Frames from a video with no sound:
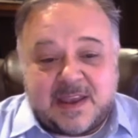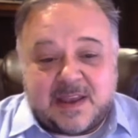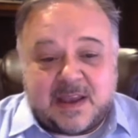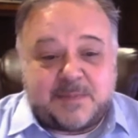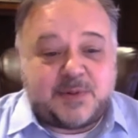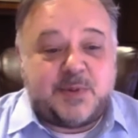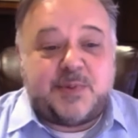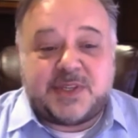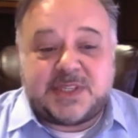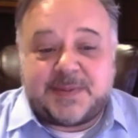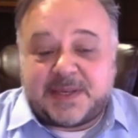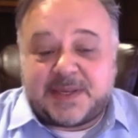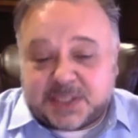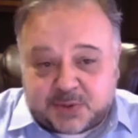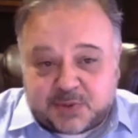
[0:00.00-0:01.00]
Blue Prism
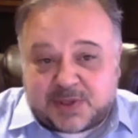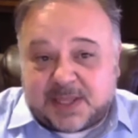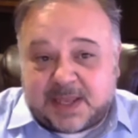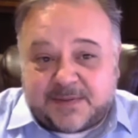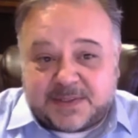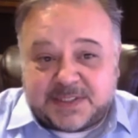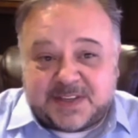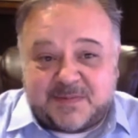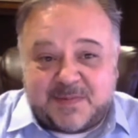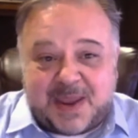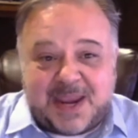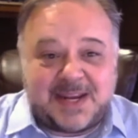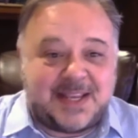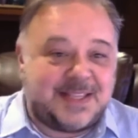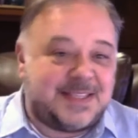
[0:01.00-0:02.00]
has 3 levels of
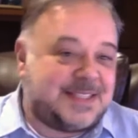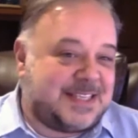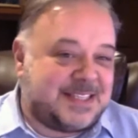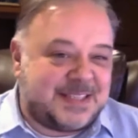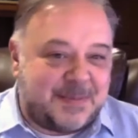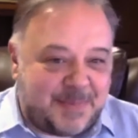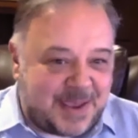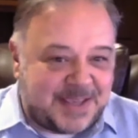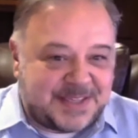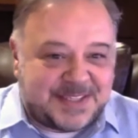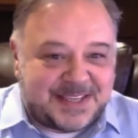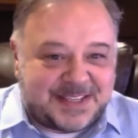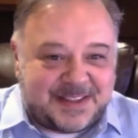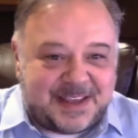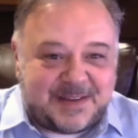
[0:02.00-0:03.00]
maintenance. There's a
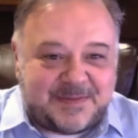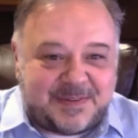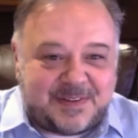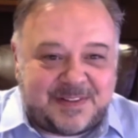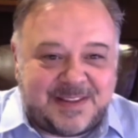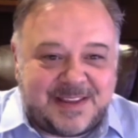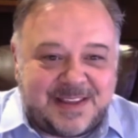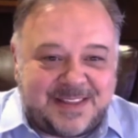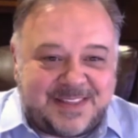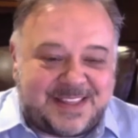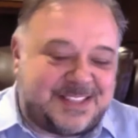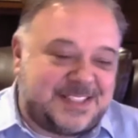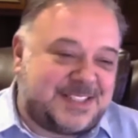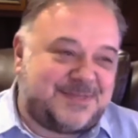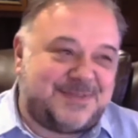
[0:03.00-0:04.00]
basic level that
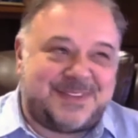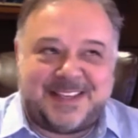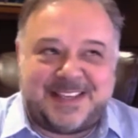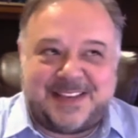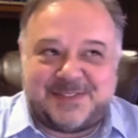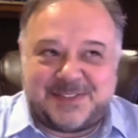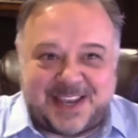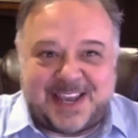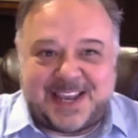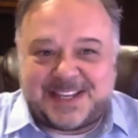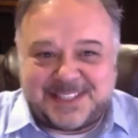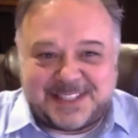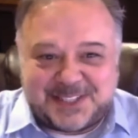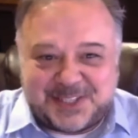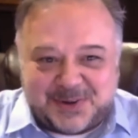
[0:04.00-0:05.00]
just really gives you
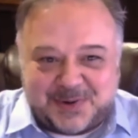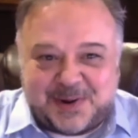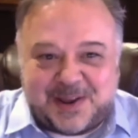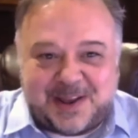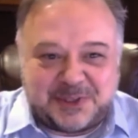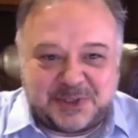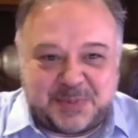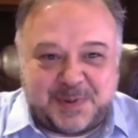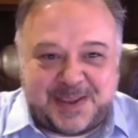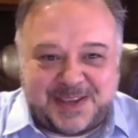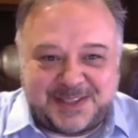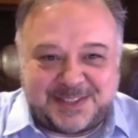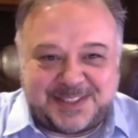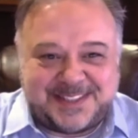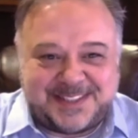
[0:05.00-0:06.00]
access to a knowledge
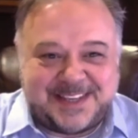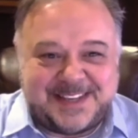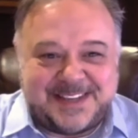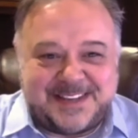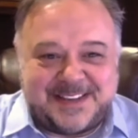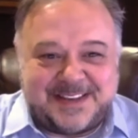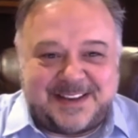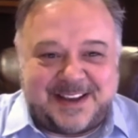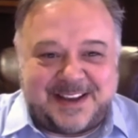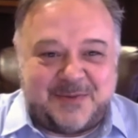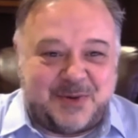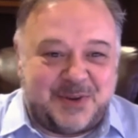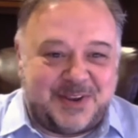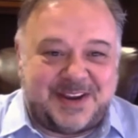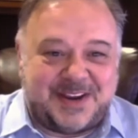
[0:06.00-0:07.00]
base
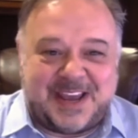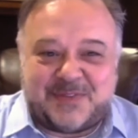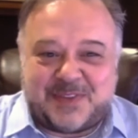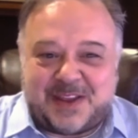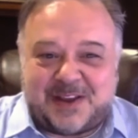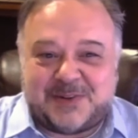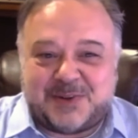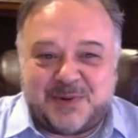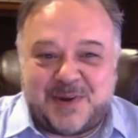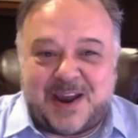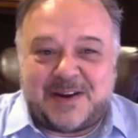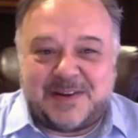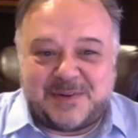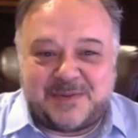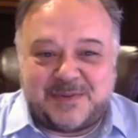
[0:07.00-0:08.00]
where you're going to have to hunt
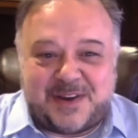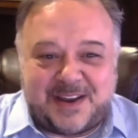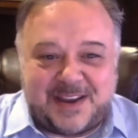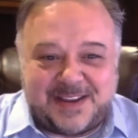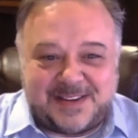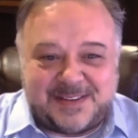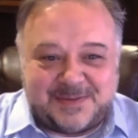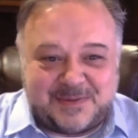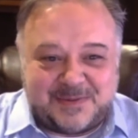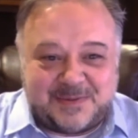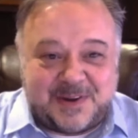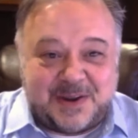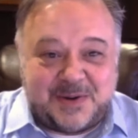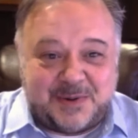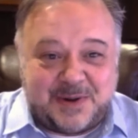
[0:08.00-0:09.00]
around and find
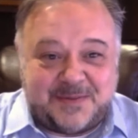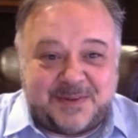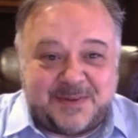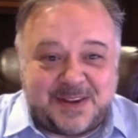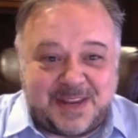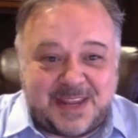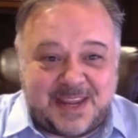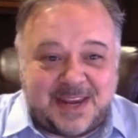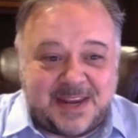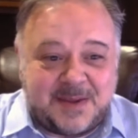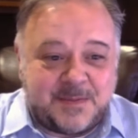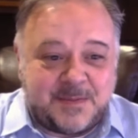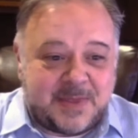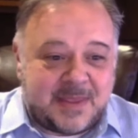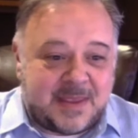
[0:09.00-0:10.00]
whatever you need.
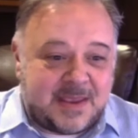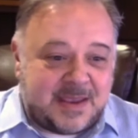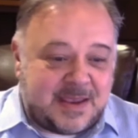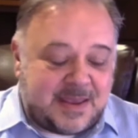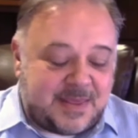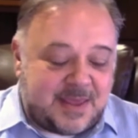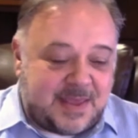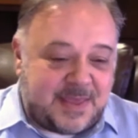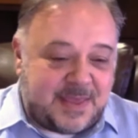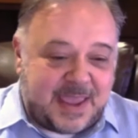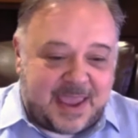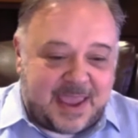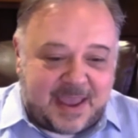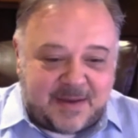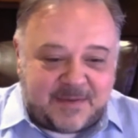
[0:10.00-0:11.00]
Then they
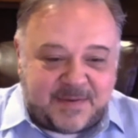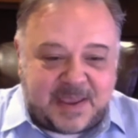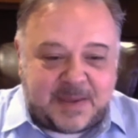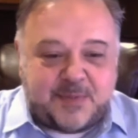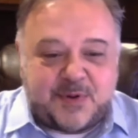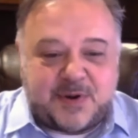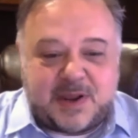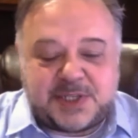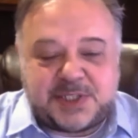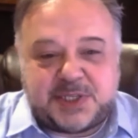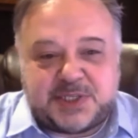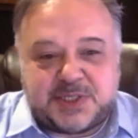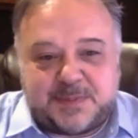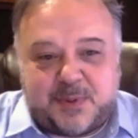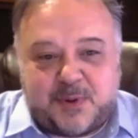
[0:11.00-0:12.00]
have a production
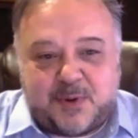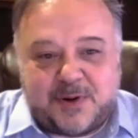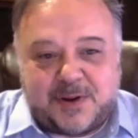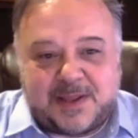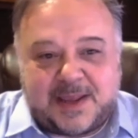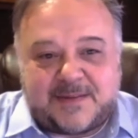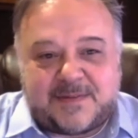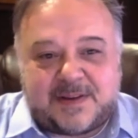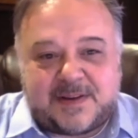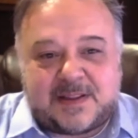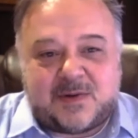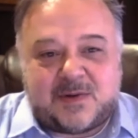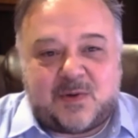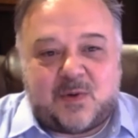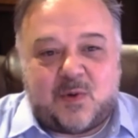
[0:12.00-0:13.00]
support
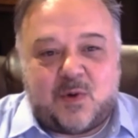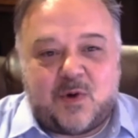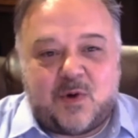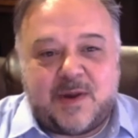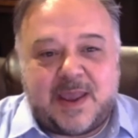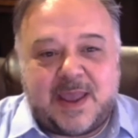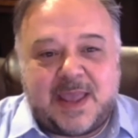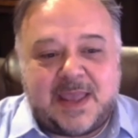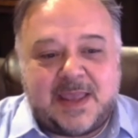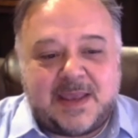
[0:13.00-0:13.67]
level or a